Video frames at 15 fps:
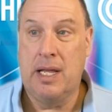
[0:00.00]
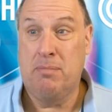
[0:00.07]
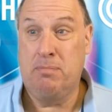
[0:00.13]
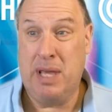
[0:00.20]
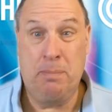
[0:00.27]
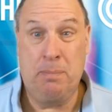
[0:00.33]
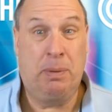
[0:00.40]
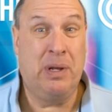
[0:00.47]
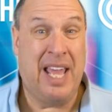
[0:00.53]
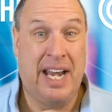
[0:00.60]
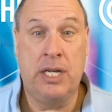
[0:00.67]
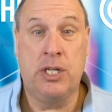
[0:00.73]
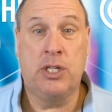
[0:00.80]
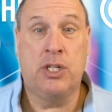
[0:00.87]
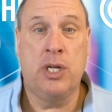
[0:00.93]
people
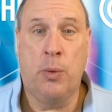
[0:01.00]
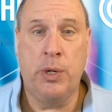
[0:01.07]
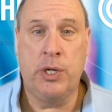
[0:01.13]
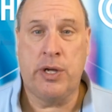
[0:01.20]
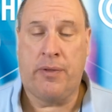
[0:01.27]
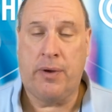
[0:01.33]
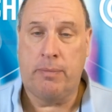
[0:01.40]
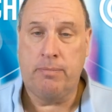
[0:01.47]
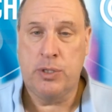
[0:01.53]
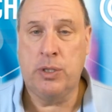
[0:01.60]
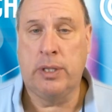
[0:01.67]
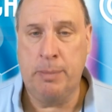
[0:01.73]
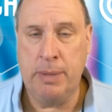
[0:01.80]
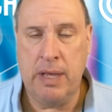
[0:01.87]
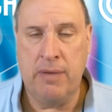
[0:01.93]
getting to know each other? So
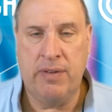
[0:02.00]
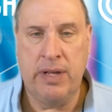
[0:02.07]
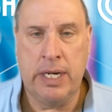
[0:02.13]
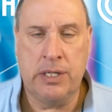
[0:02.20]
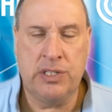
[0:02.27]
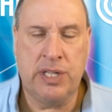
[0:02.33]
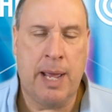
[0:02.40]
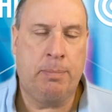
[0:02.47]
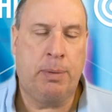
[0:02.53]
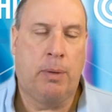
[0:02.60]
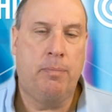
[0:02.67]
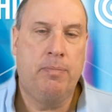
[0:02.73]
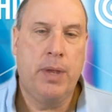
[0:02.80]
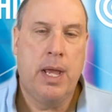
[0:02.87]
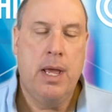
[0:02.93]
let me give you an example.